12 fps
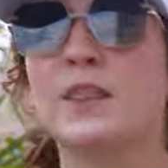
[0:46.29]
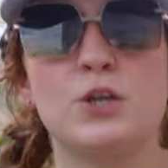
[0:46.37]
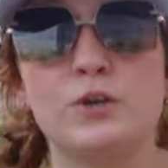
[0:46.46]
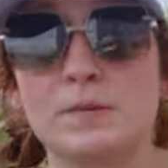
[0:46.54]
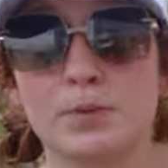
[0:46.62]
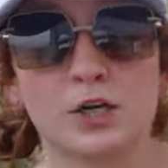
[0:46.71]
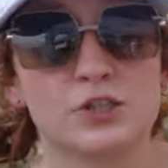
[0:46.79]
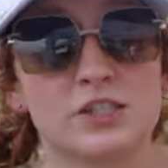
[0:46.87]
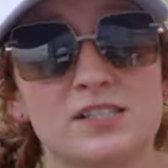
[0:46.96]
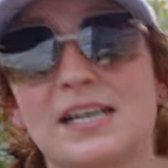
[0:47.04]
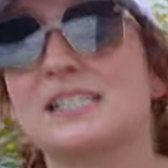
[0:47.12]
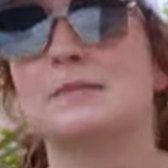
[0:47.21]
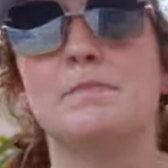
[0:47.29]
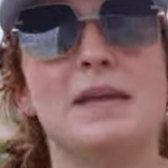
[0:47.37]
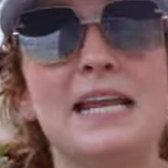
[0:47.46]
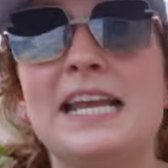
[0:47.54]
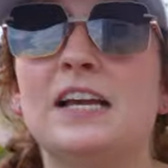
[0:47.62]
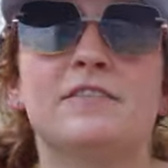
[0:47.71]
you can purchase as
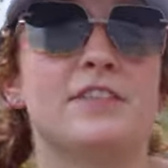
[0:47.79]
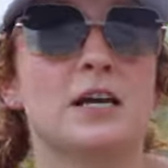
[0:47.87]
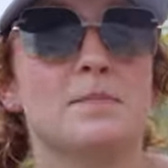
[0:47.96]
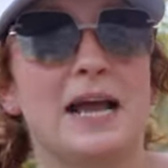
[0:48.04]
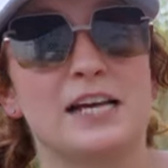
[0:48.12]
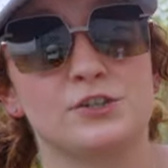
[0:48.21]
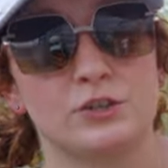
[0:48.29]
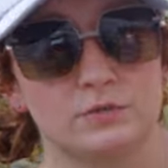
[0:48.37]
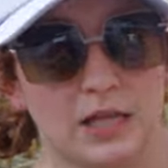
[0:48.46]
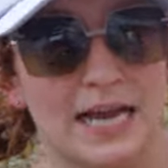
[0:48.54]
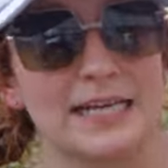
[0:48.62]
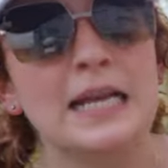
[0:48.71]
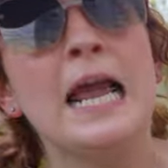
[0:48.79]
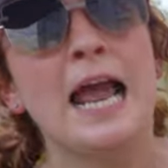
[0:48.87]
many of them as you'd like.